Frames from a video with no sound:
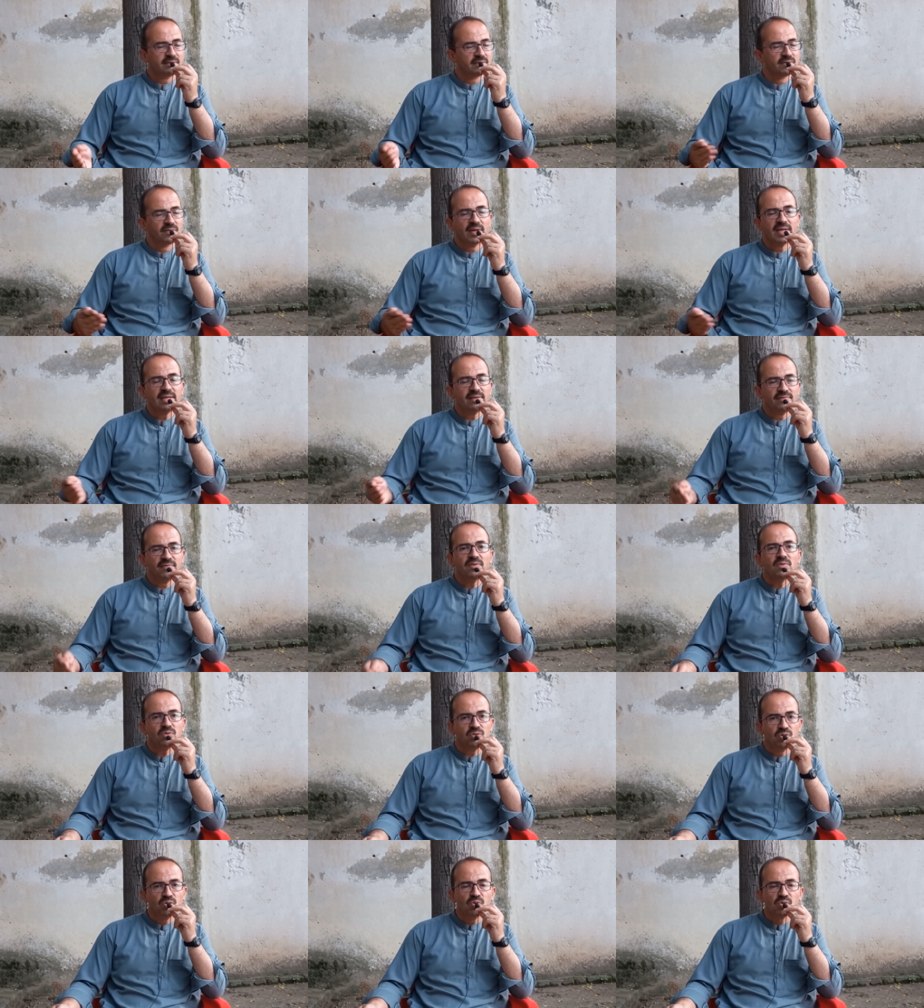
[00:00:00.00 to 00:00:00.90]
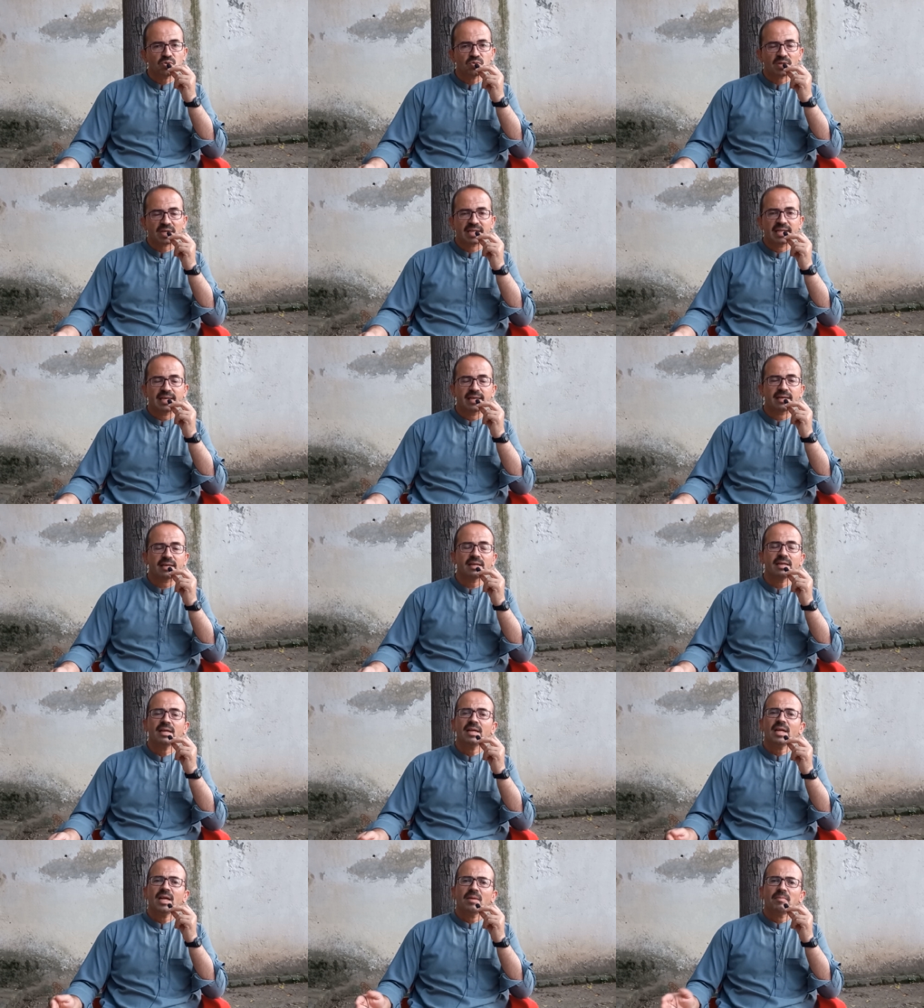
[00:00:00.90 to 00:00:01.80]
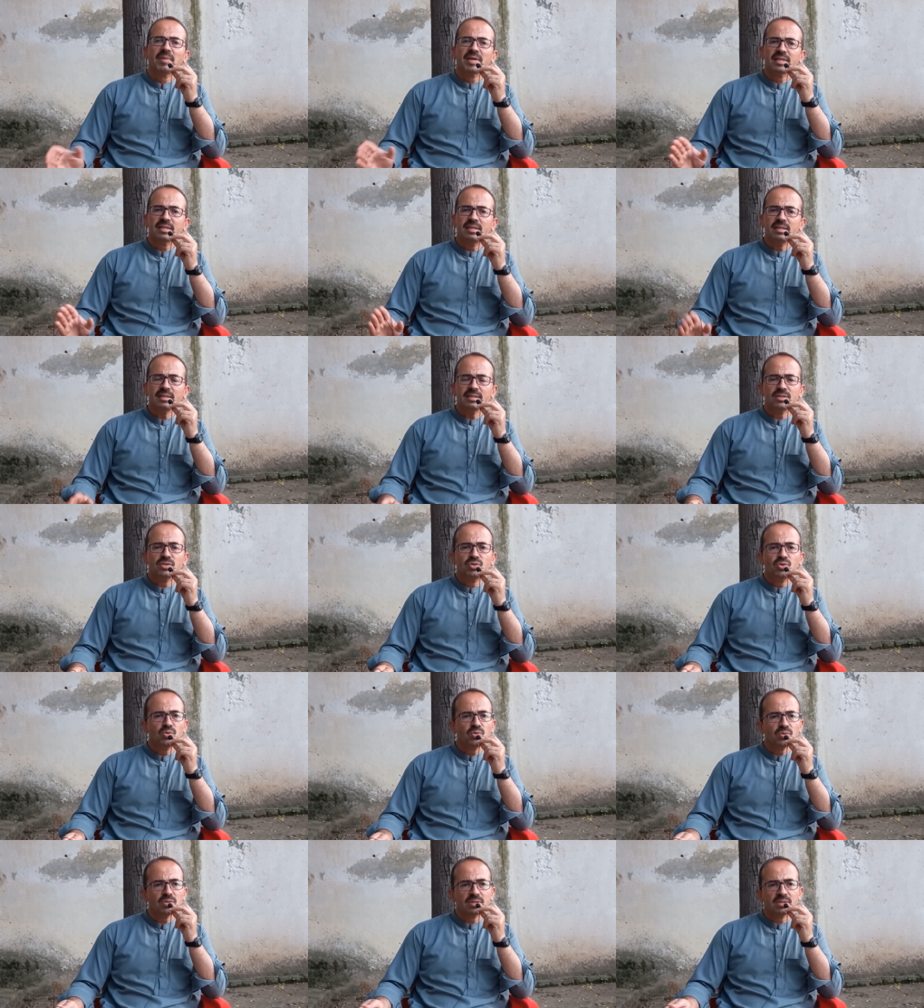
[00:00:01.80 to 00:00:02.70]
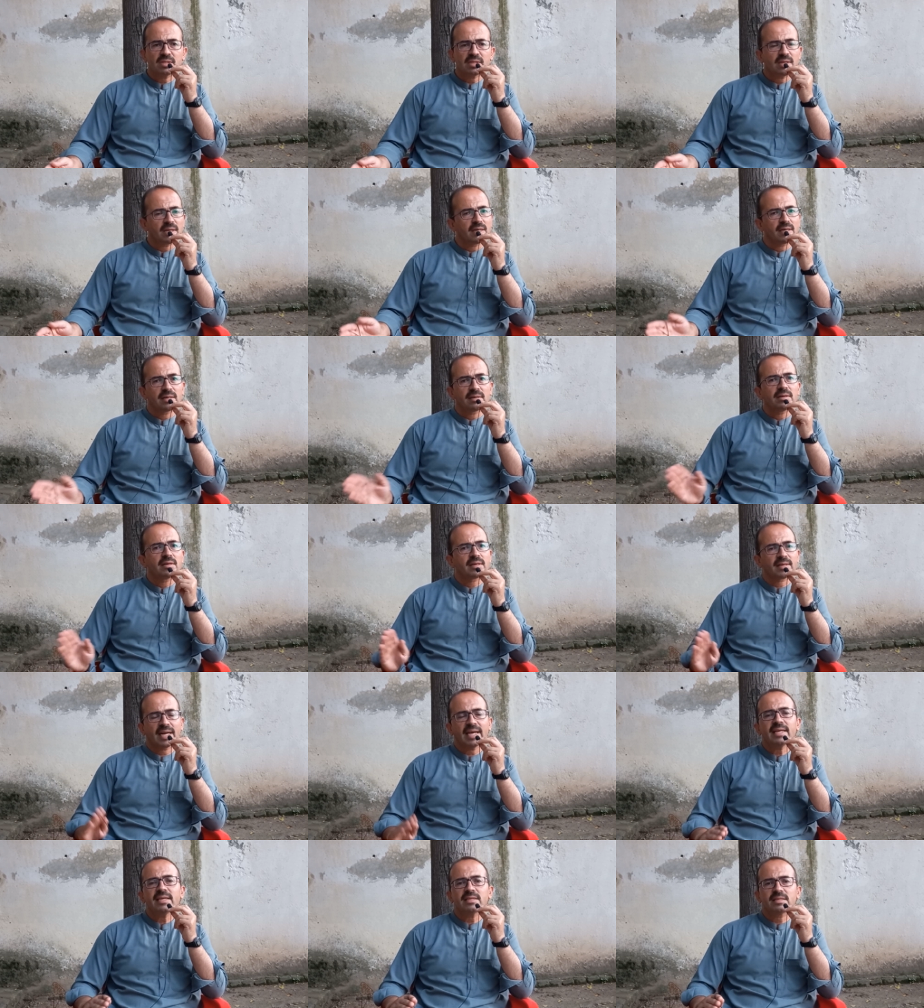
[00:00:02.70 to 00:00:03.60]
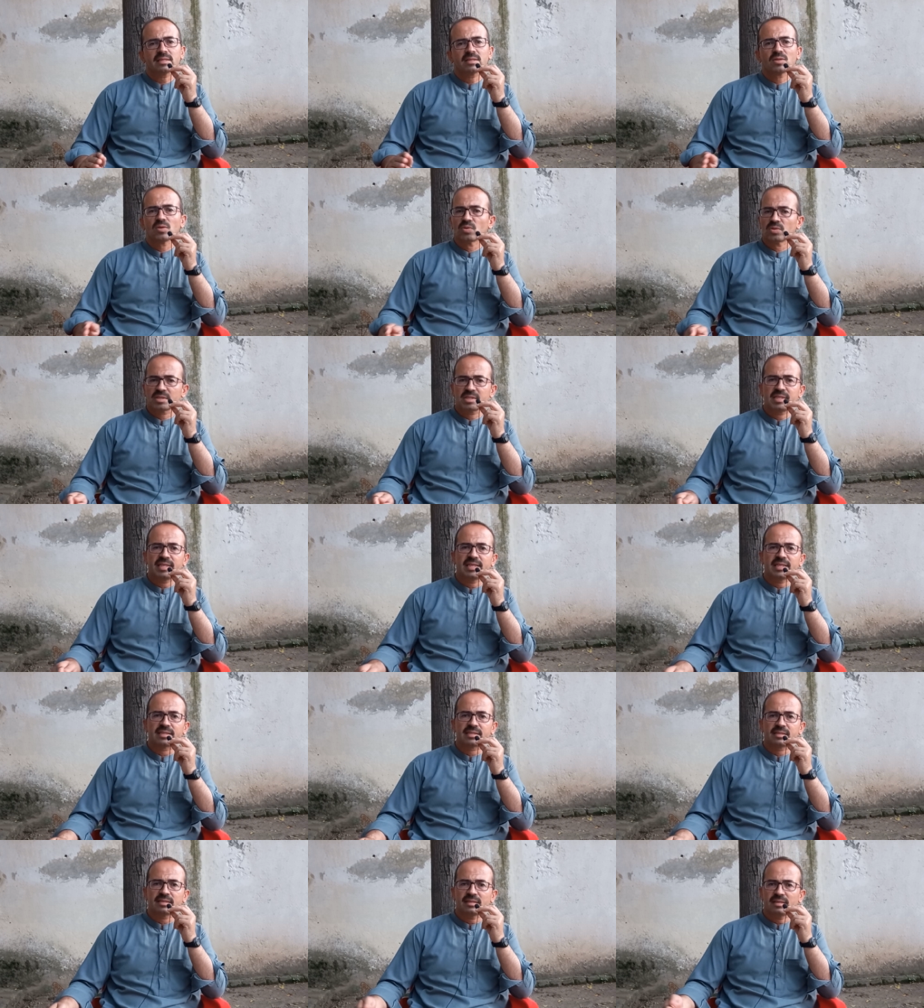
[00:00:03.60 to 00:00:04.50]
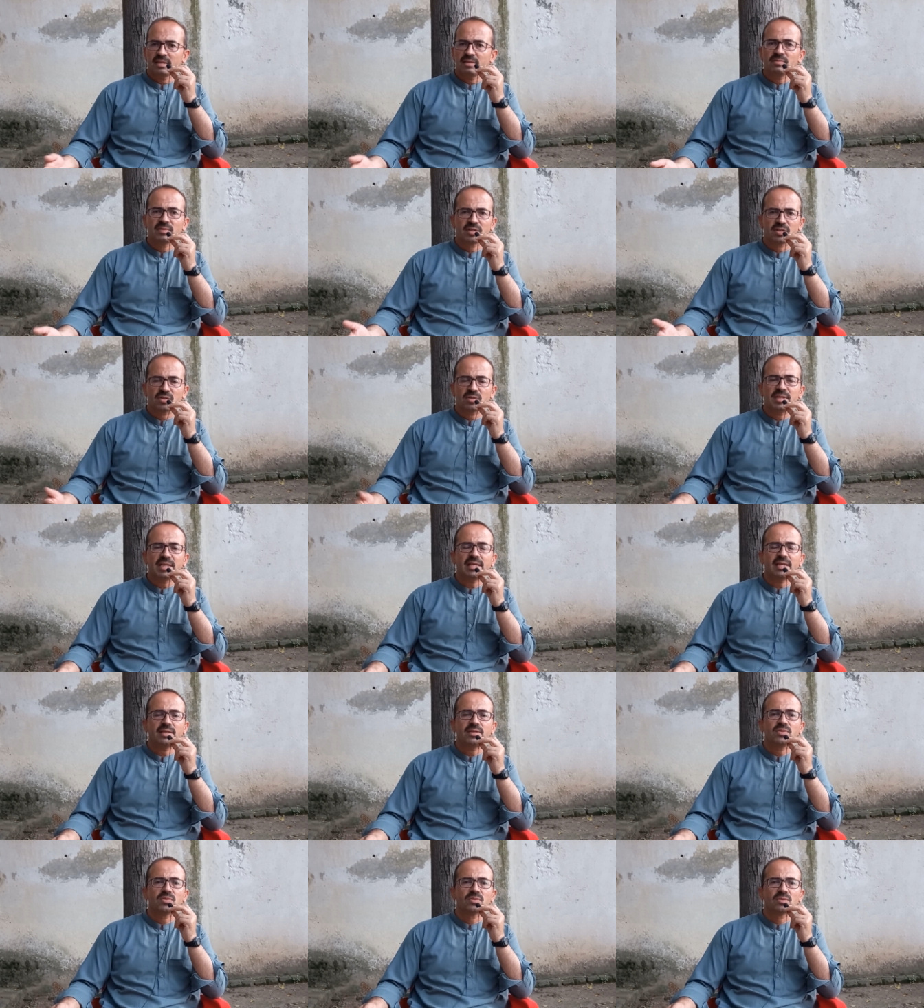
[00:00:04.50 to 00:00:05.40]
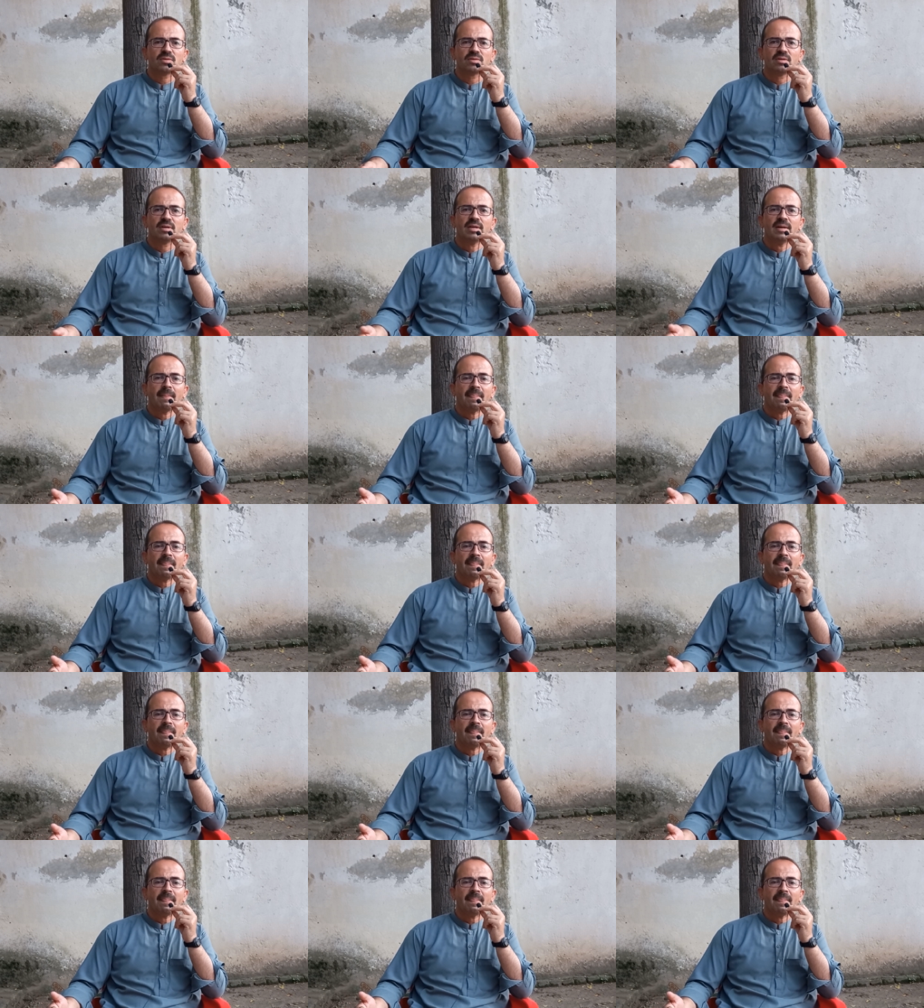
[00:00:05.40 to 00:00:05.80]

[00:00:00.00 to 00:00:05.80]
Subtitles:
Very few Jews were there, but these Jews, right those days, even today, you know,